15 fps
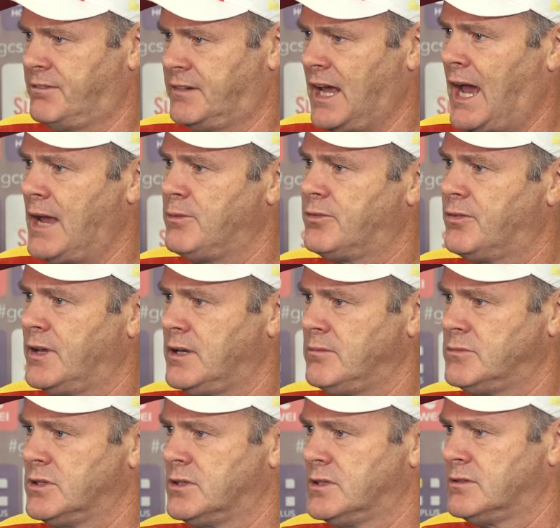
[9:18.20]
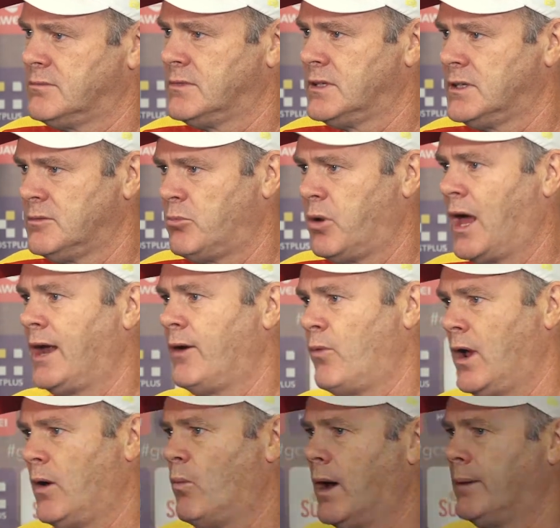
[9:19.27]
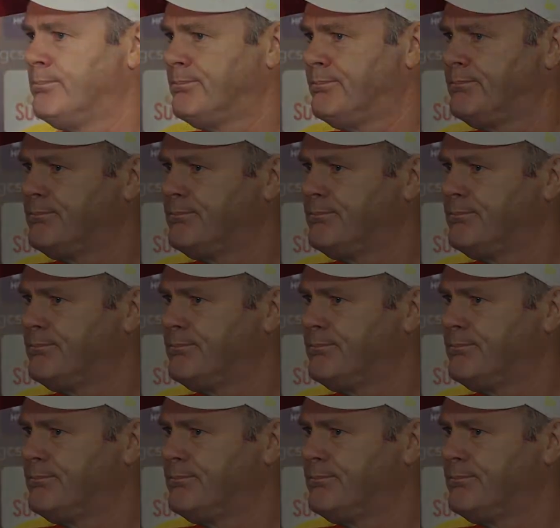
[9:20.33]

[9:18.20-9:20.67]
games for him to play in round one.